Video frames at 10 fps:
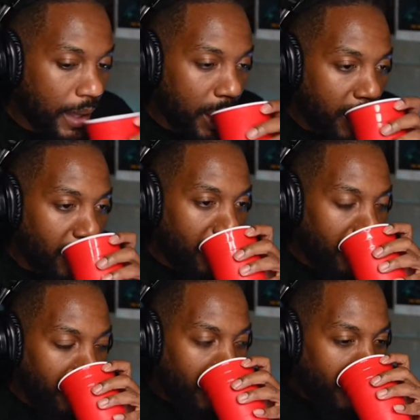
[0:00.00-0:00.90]
Your wine
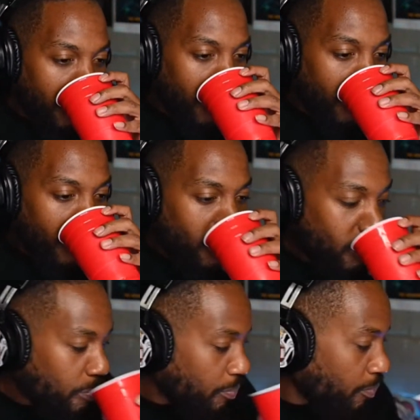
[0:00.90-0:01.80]
better. I'm
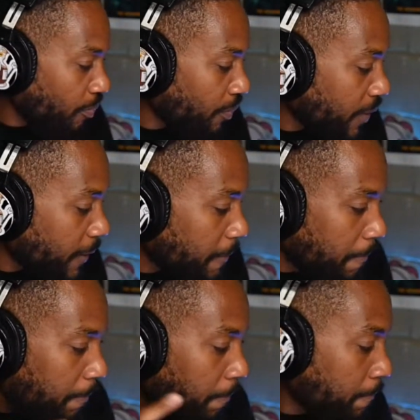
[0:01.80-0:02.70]
like your tongue.